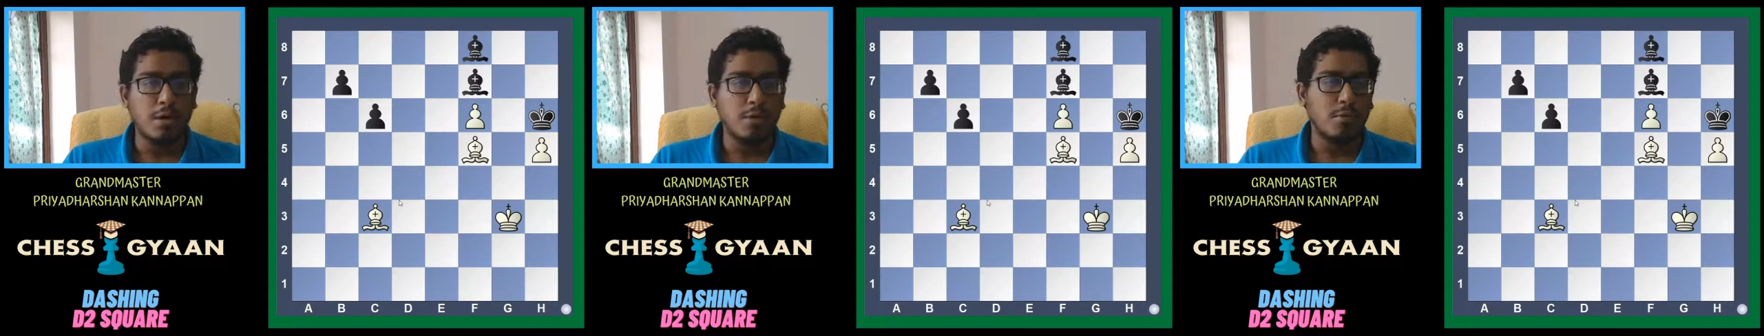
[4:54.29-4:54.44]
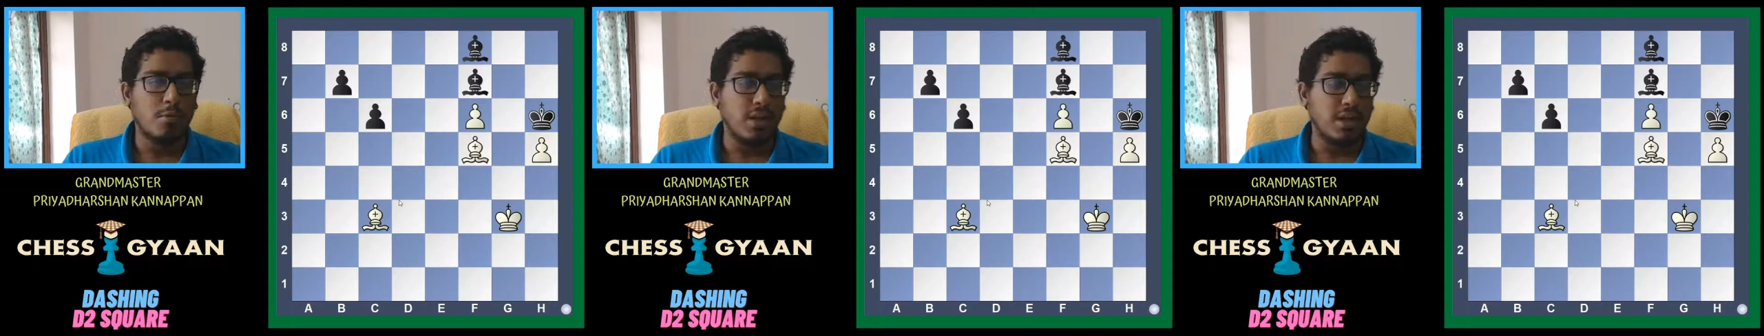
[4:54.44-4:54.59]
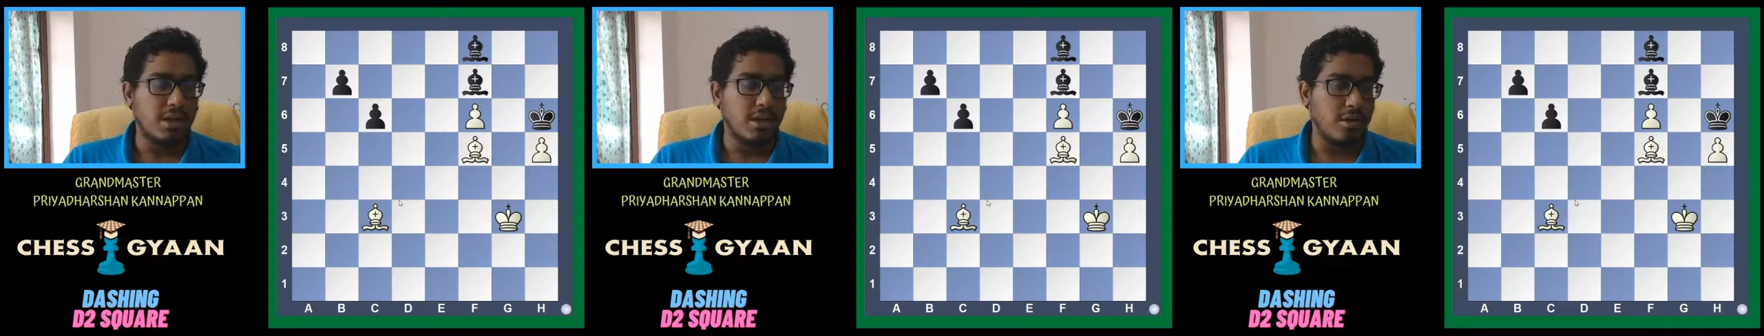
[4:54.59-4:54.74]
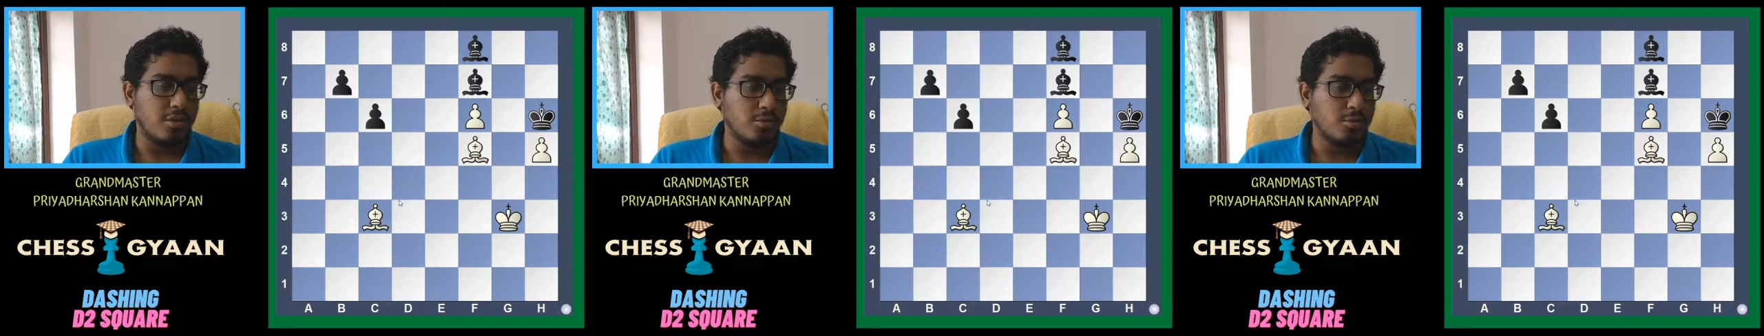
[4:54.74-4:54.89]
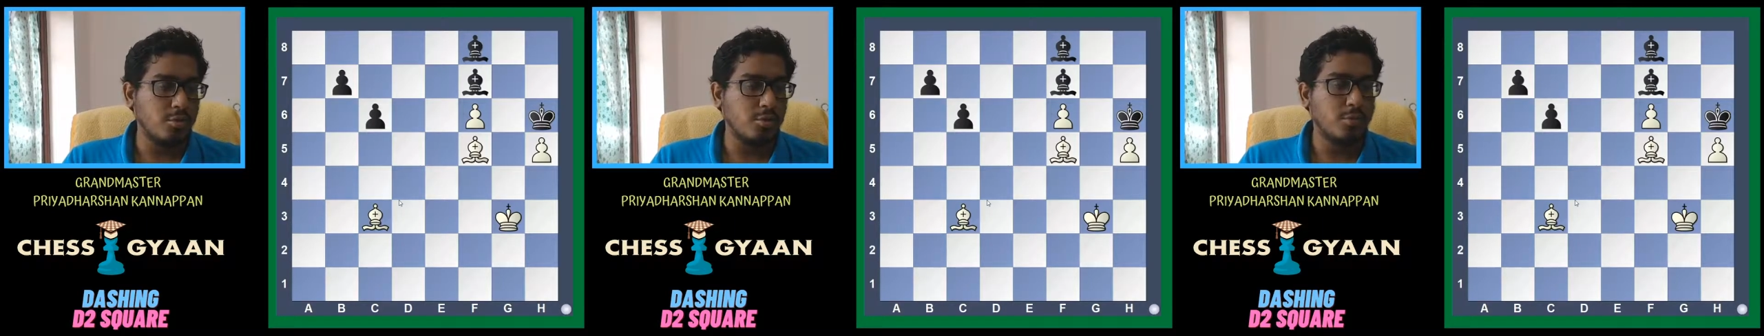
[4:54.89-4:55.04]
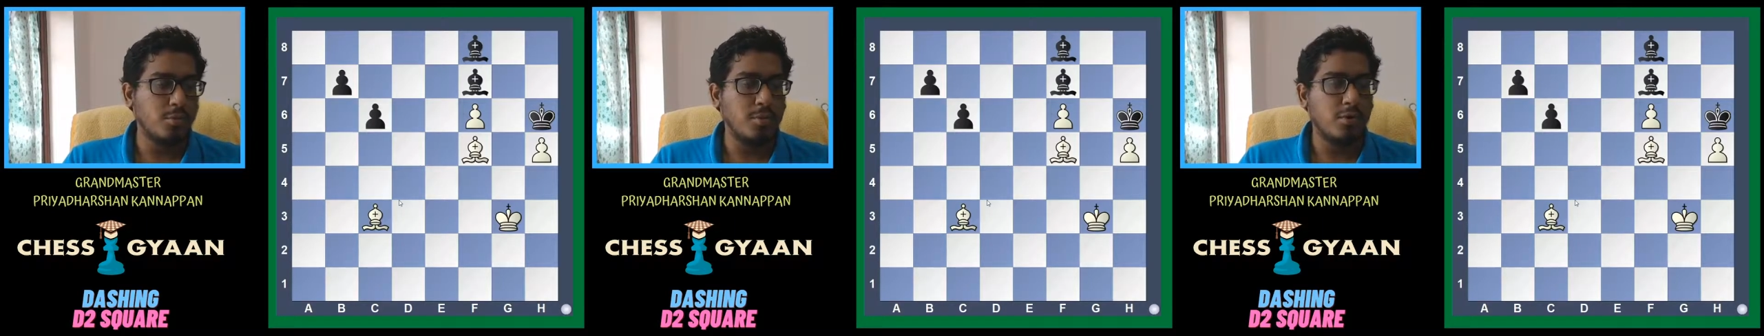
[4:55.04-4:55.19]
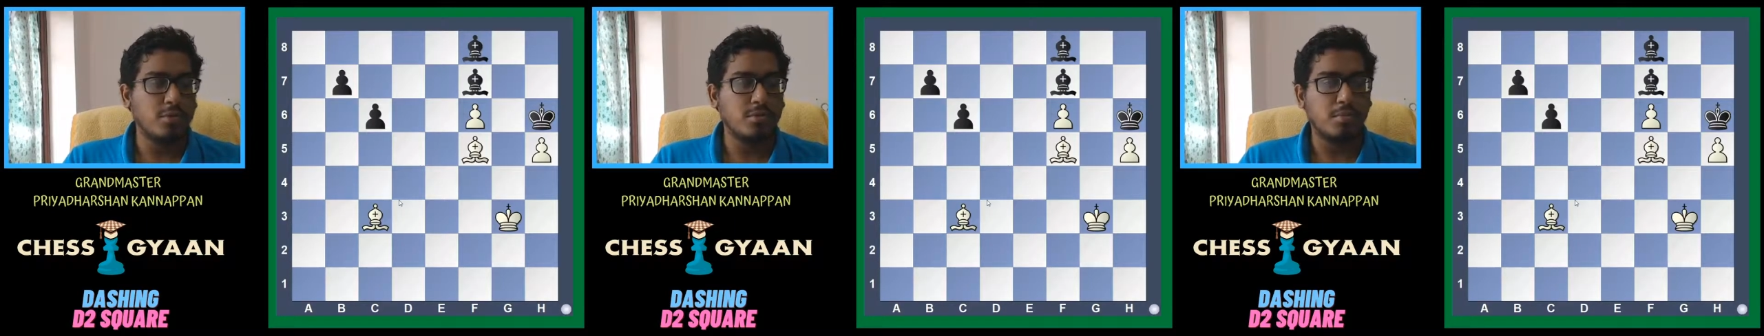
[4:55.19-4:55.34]
white has two
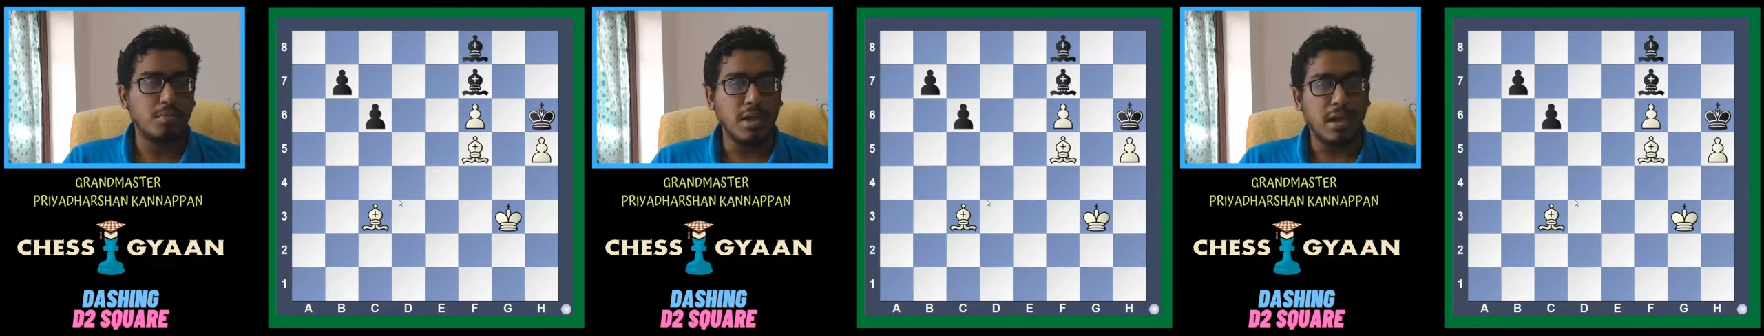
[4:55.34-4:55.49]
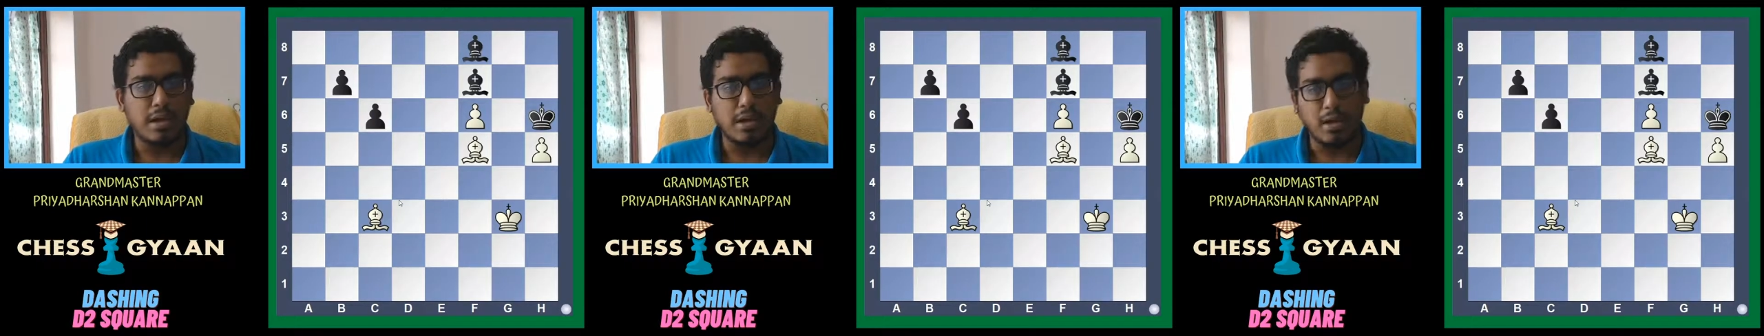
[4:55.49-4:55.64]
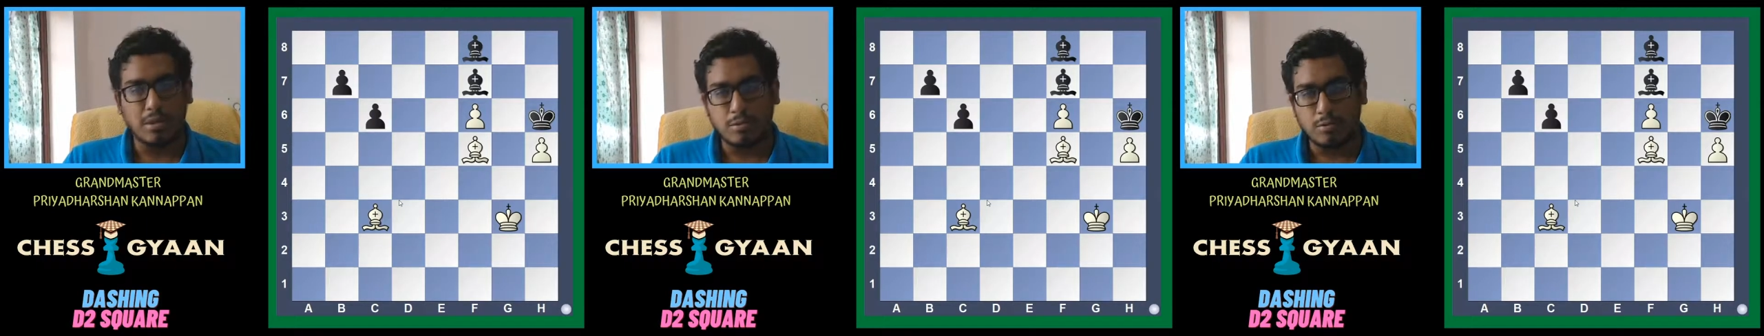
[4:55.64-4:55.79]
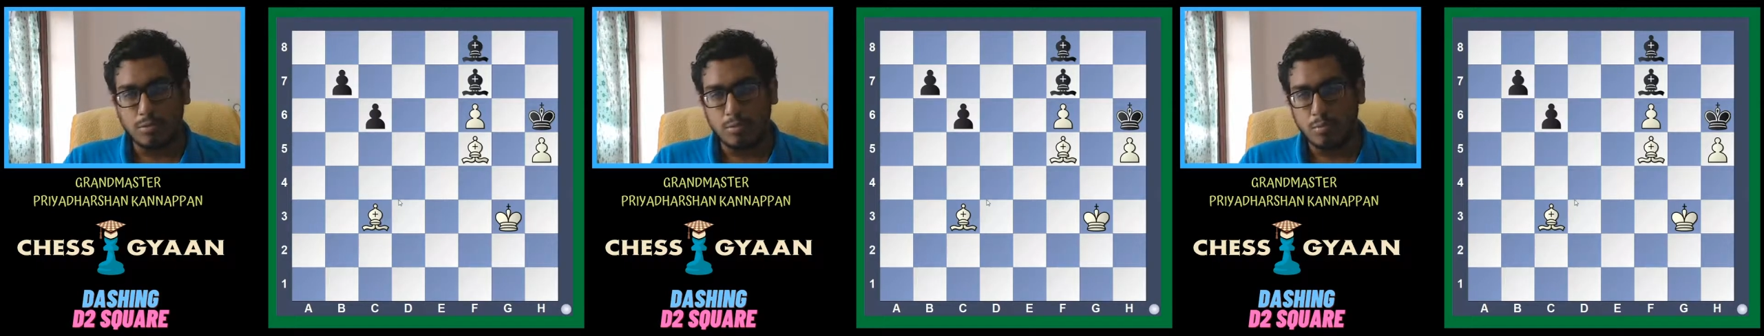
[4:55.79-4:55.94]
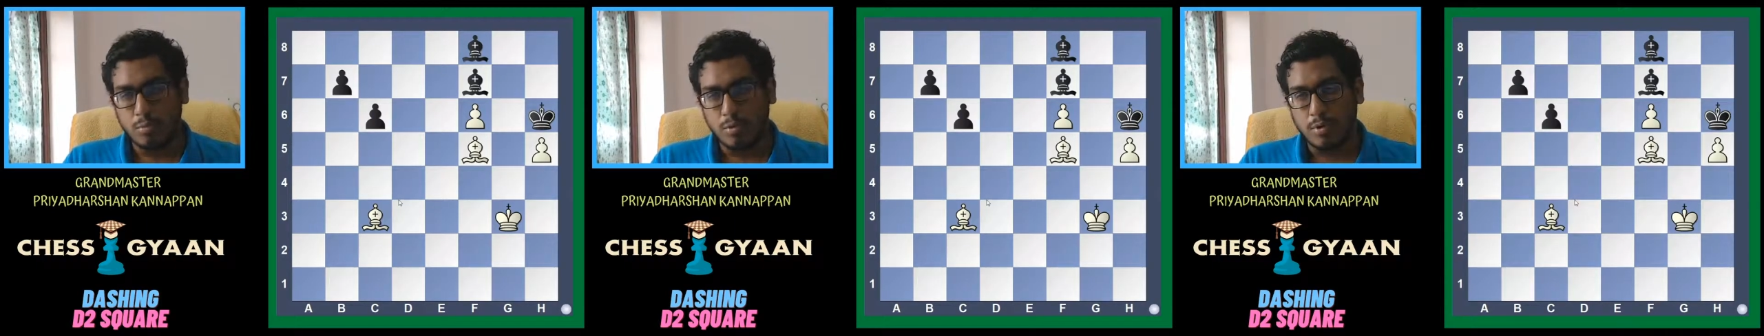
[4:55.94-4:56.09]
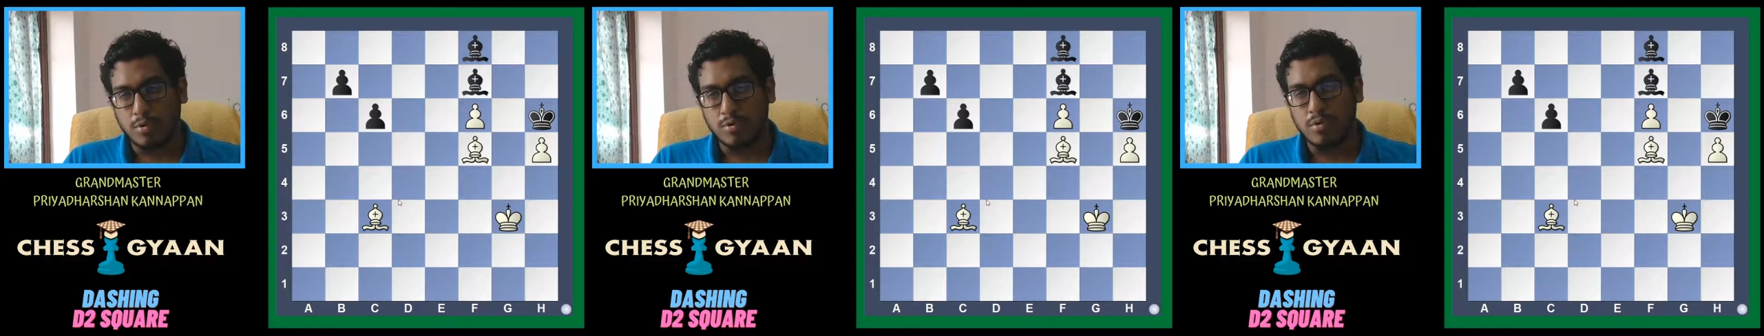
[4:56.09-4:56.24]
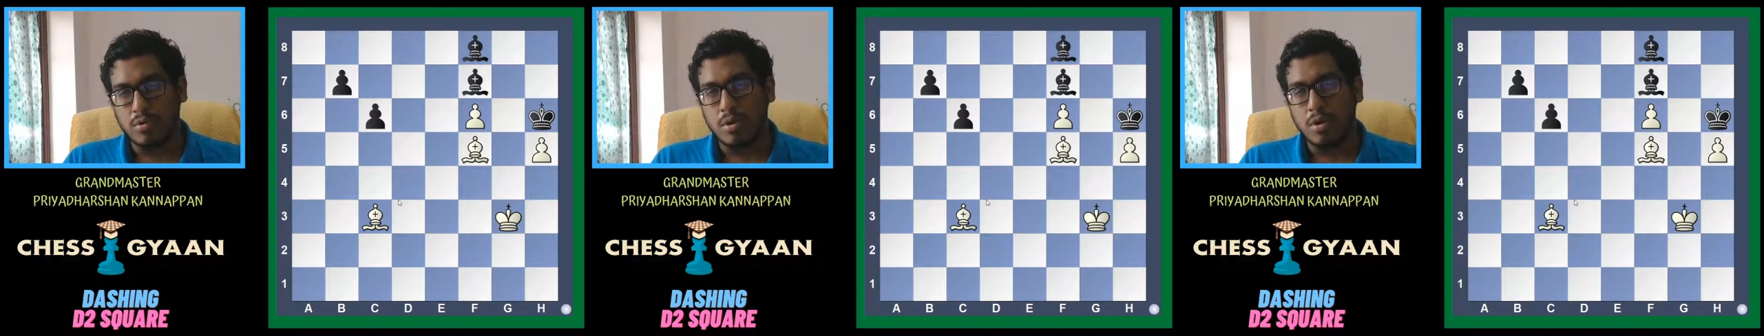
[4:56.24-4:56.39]
pawns, black has two
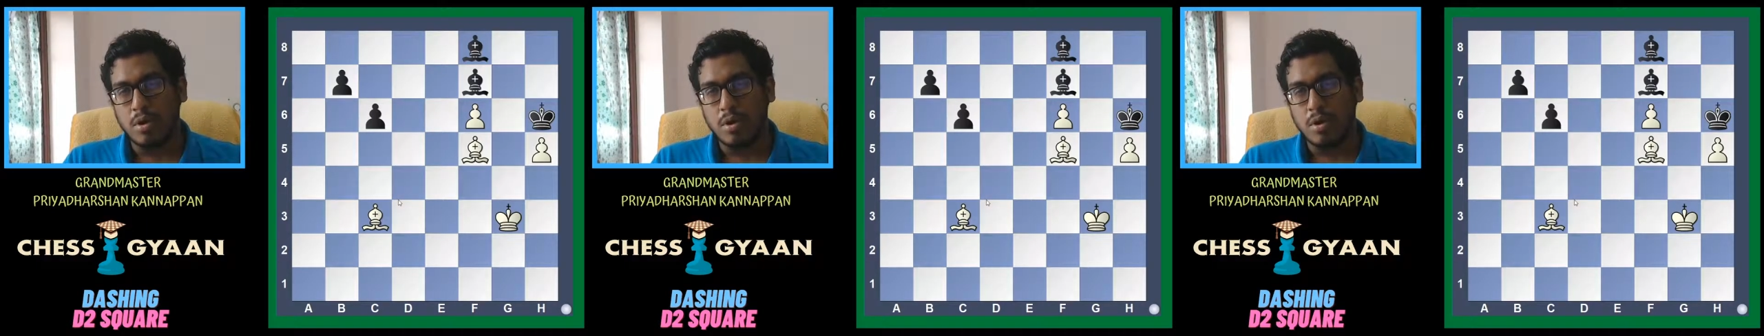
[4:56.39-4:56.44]
pawns.